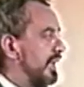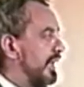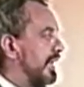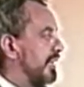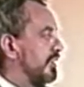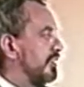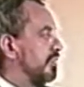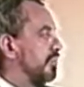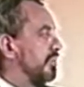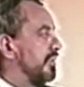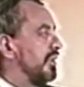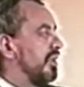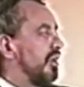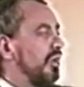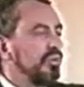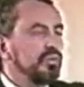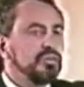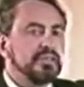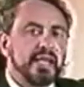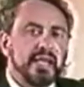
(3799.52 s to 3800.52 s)
And it
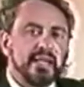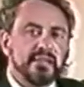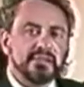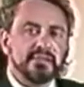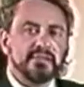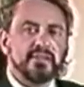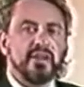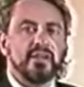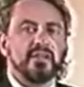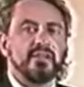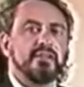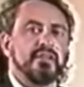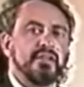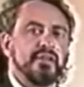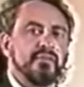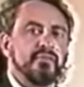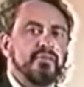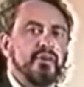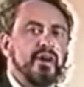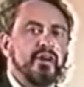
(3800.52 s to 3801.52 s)
belongs outside in the
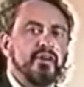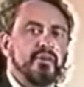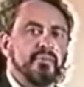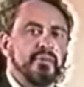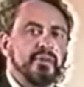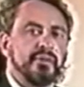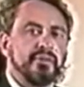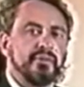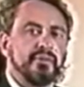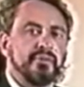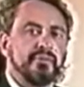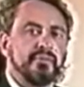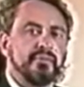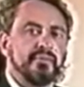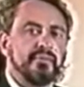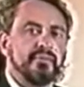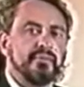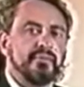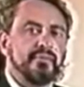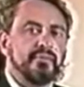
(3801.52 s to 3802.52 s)
environment.
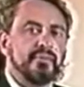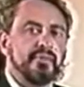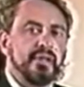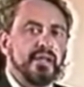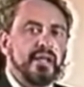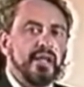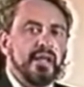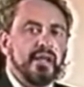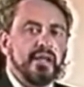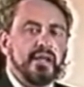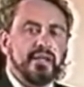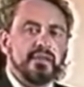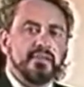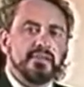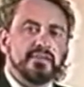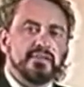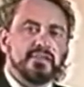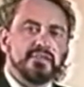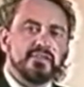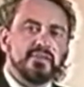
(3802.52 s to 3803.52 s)
And
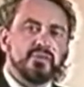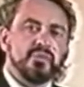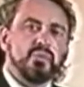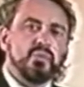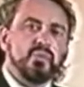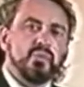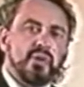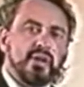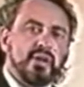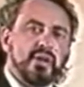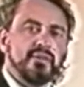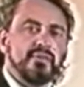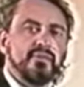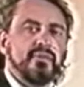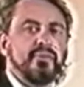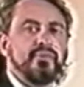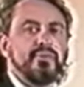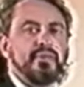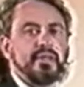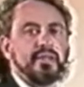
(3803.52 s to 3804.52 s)
this is the
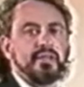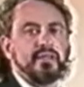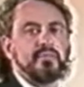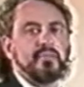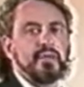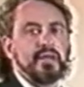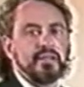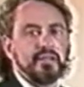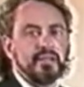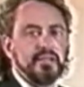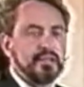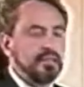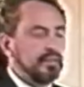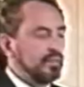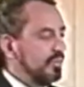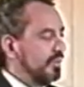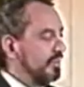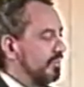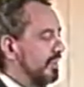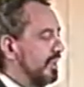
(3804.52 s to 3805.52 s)
wonderful thing about
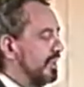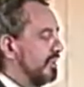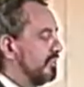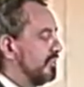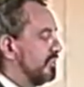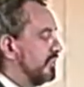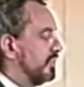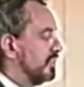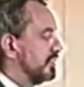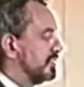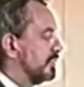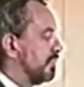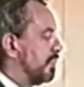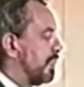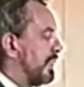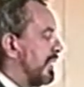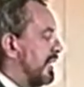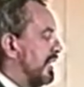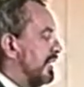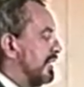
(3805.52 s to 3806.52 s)
healing with metaphors,
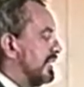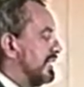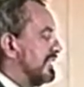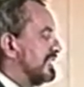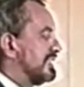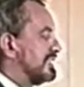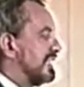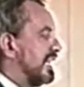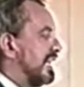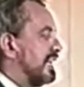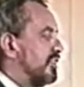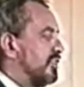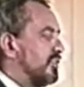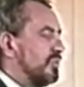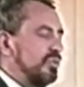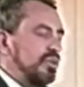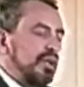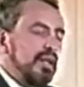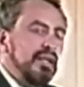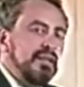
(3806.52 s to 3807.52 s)
is that
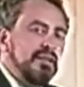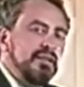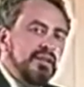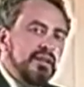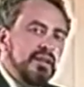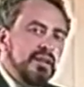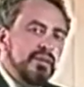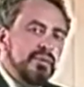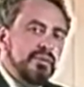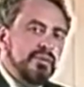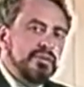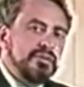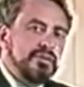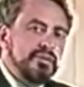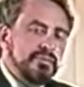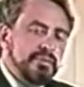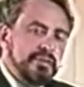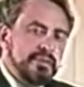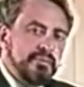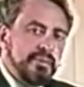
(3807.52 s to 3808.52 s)
you take the onus
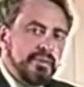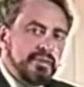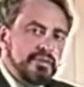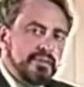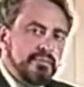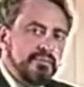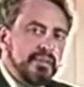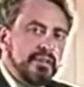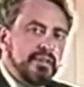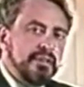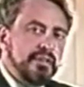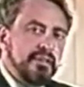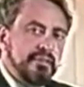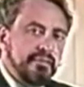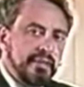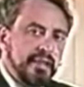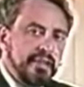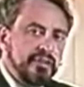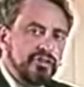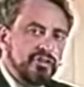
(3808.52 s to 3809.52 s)
and responsibility of
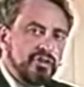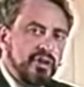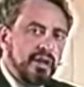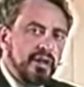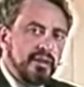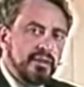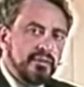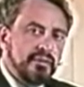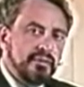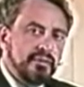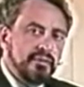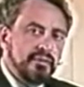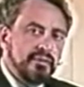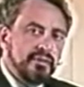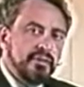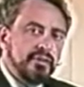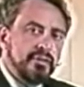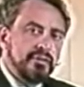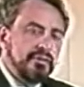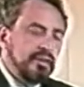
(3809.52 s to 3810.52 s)
that child
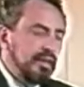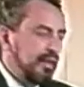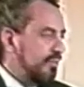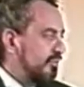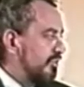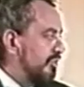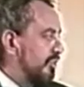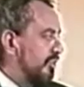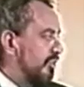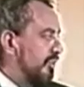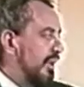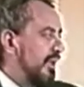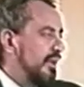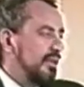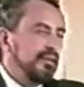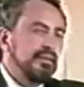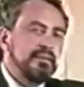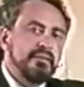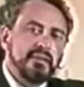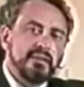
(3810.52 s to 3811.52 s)
to have to do
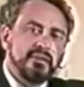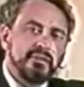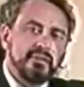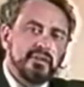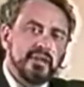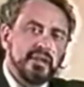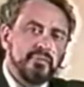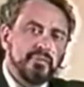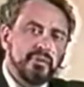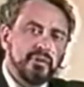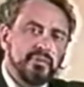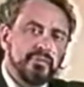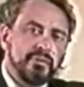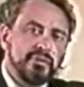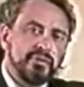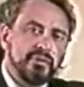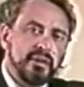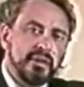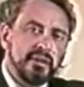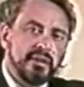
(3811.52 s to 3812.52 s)
anything to that
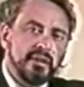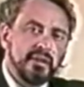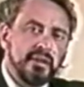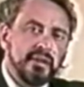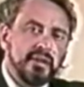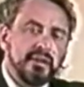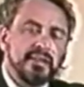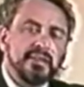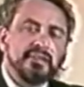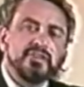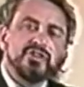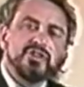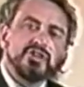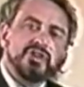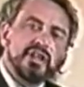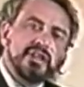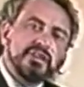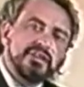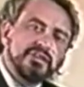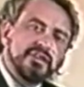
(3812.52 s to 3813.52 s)
perpetrator. It's
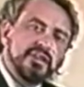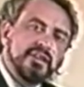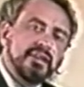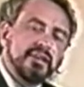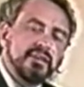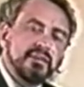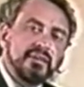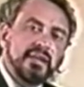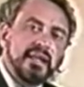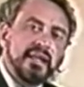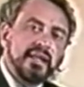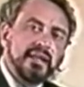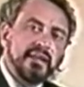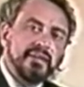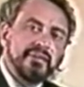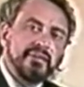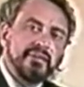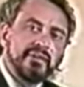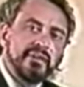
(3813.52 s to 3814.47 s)
just a little kid.